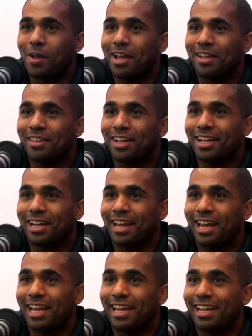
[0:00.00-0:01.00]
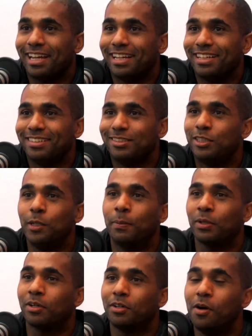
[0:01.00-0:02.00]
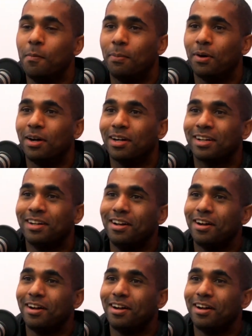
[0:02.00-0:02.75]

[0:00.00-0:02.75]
in like a Jupyter notebook